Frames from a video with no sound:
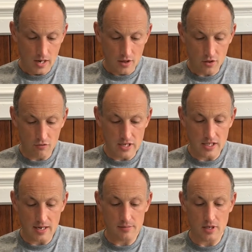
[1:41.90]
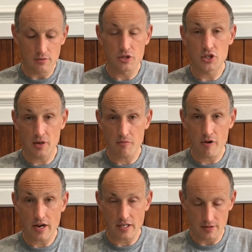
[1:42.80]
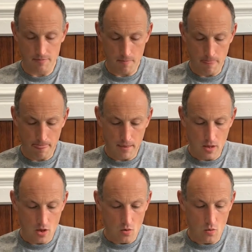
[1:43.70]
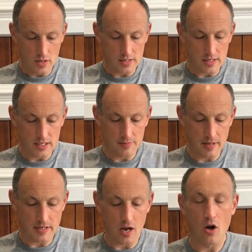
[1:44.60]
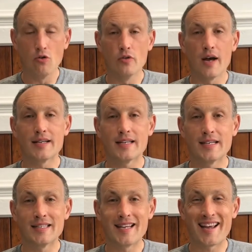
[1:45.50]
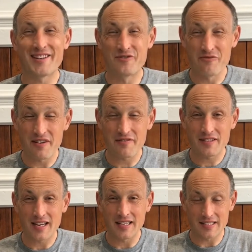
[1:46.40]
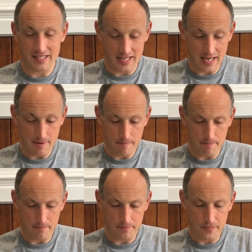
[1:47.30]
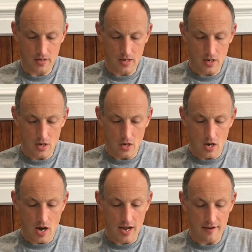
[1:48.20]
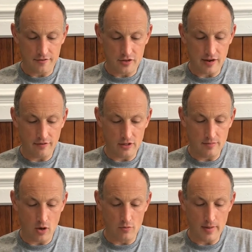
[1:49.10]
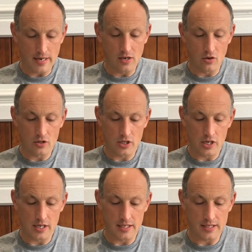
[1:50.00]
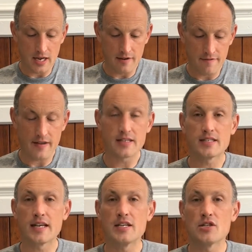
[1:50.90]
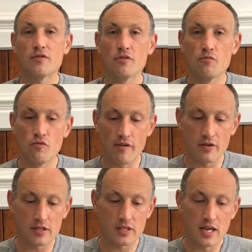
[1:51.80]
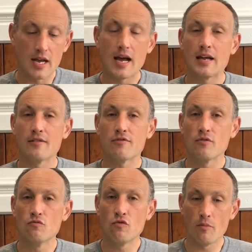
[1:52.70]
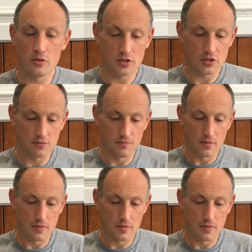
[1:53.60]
Three times I was shipwrecked. Once I spent a whole night and a day adrift at sea. I have travelled on many long journeys. I have faced danger from rivers and from robbers.